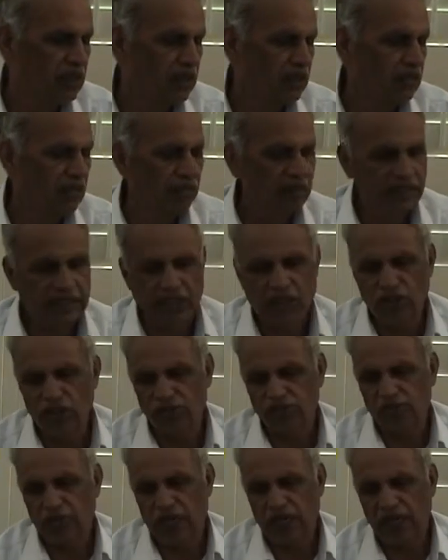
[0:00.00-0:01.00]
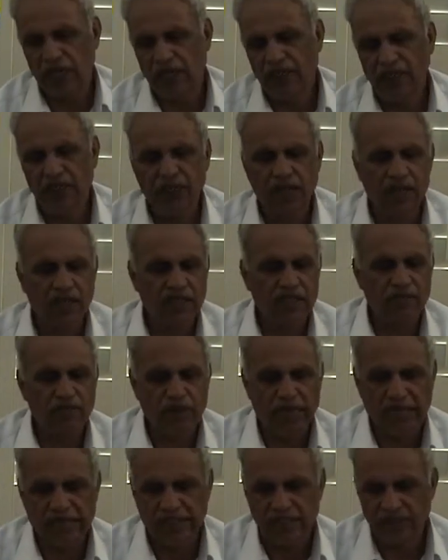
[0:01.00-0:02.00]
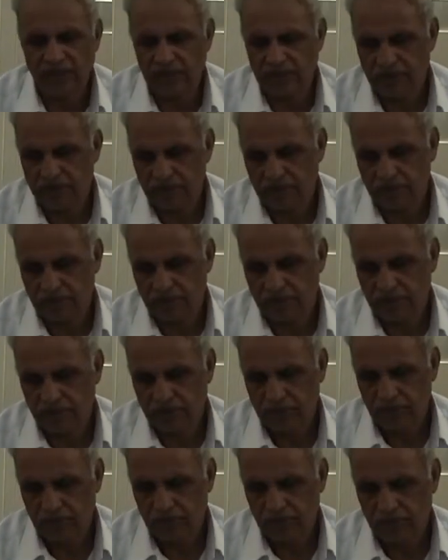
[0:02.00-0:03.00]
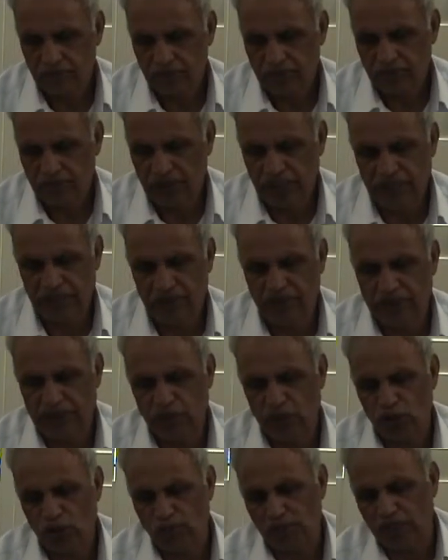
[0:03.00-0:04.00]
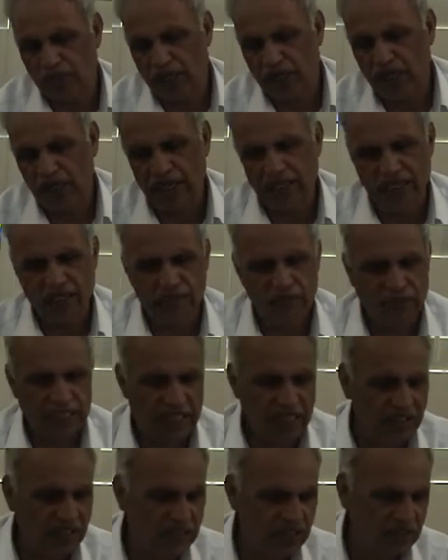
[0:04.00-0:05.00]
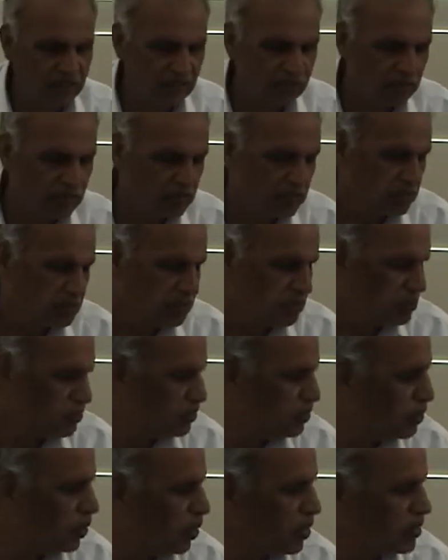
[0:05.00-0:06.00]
Without Ma or the mind, that is without Ma or the Manas, no